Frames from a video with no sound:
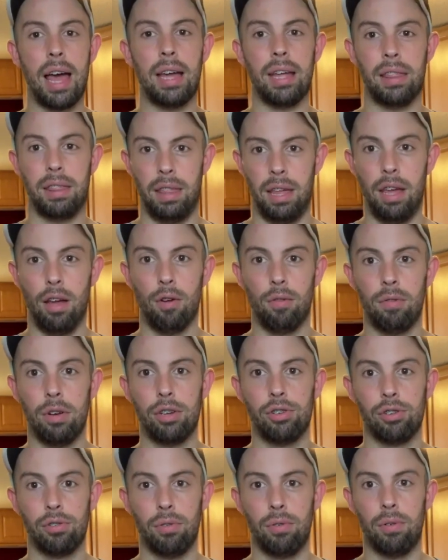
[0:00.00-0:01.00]
like the
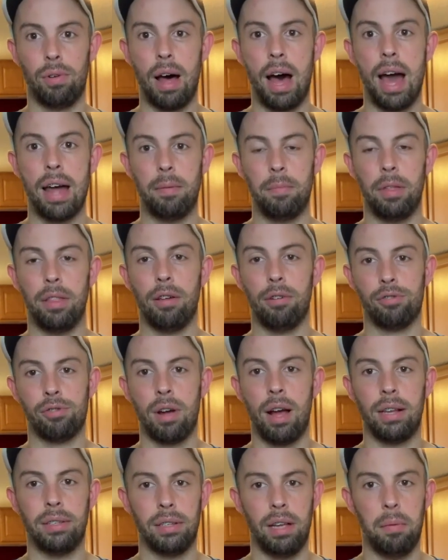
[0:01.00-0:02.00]
original item that they're
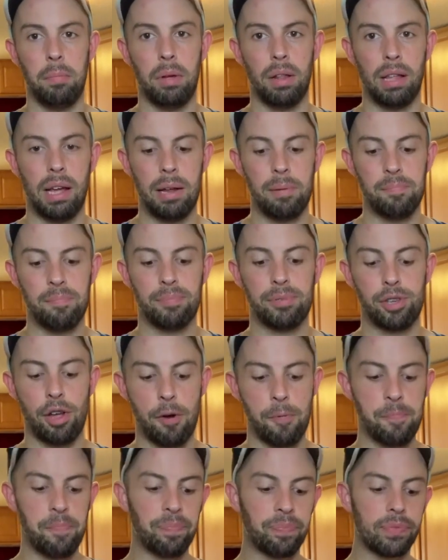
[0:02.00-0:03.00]
trying to emulate.
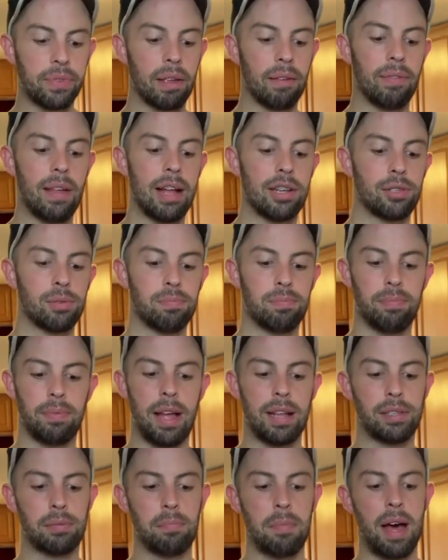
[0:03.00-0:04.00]
So
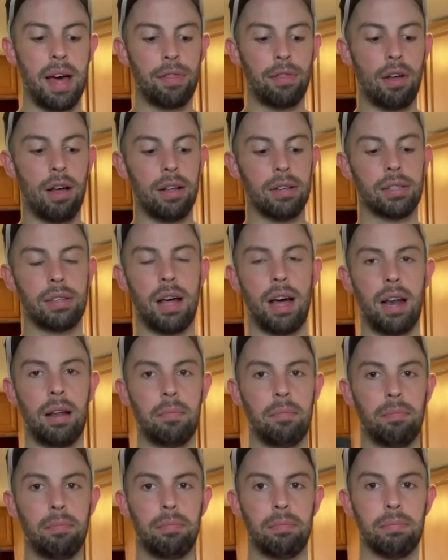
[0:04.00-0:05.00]
that's my thoughts
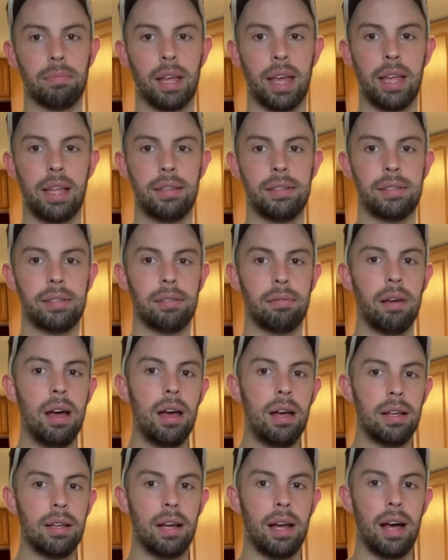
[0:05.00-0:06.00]
on them. Again, 7,
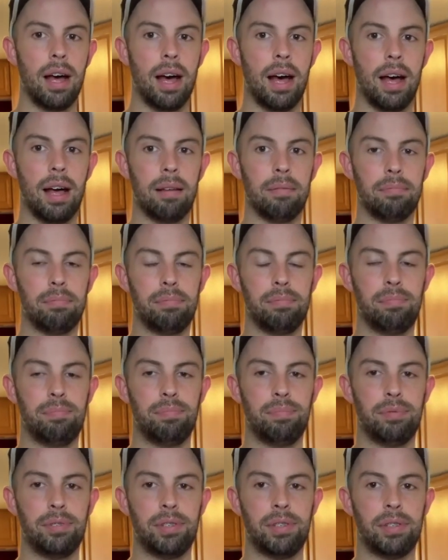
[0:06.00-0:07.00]

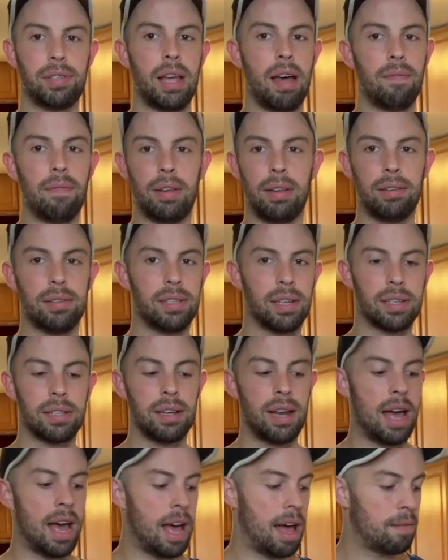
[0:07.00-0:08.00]

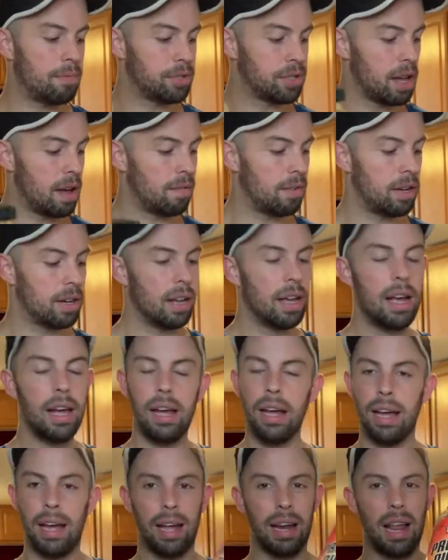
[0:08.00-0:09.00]
6.5, 7,
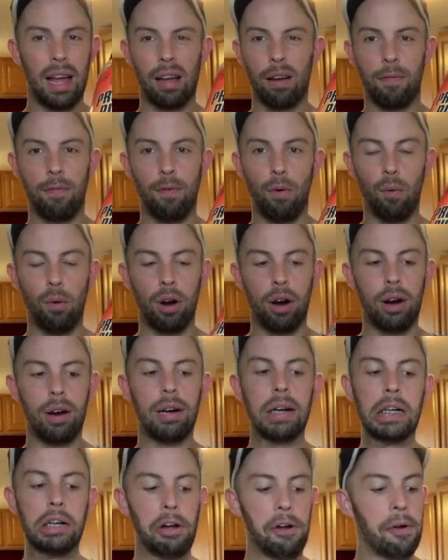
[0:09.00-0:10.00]
and like a
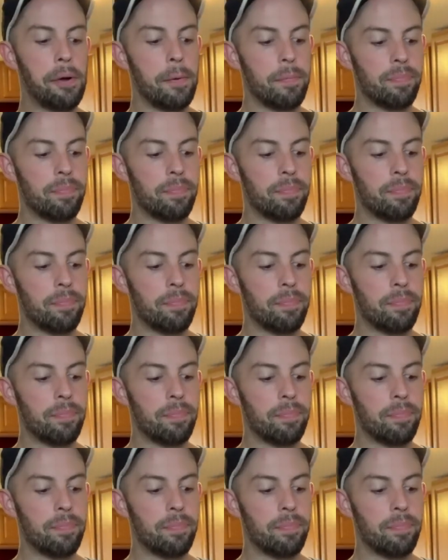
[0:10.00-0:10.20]
4.